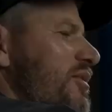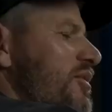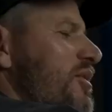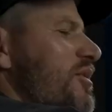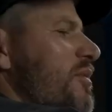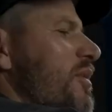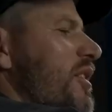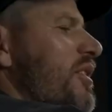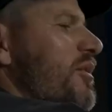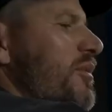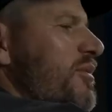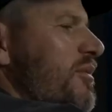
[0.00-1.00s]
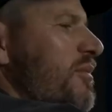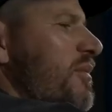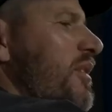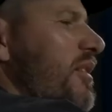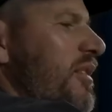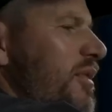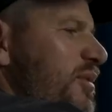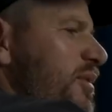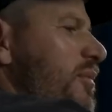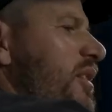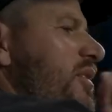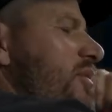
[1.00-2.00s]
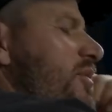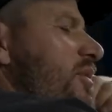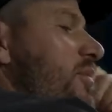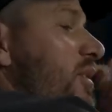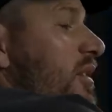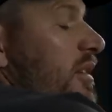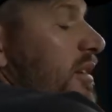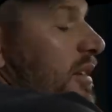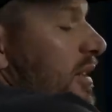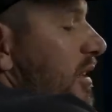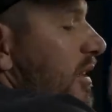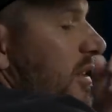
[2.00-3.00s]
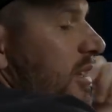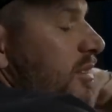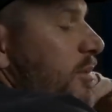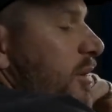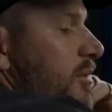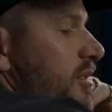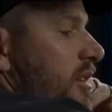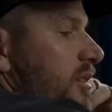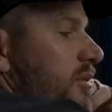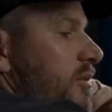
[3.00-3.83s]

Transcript: Jersey barrier with some cement to it. But hey, that spot was kind of